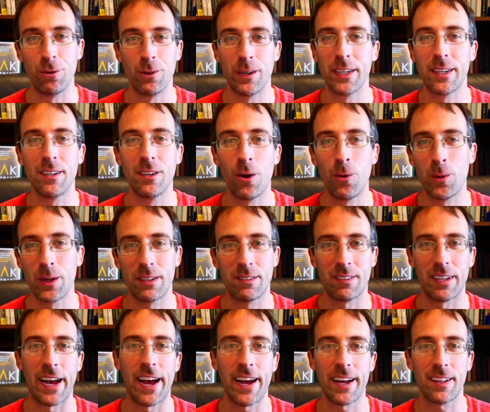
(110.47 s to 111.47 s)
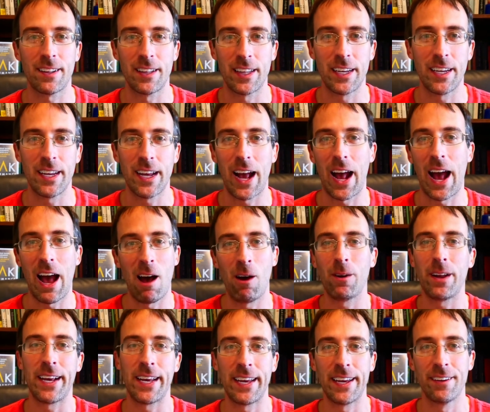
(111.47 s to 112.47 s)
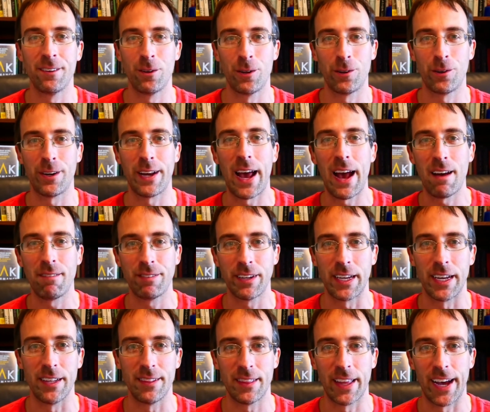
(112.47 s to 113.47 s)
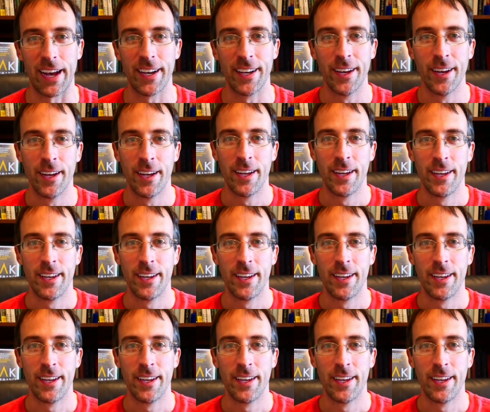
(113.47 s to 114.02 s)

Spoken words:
You know exactly how to handle or navigate that.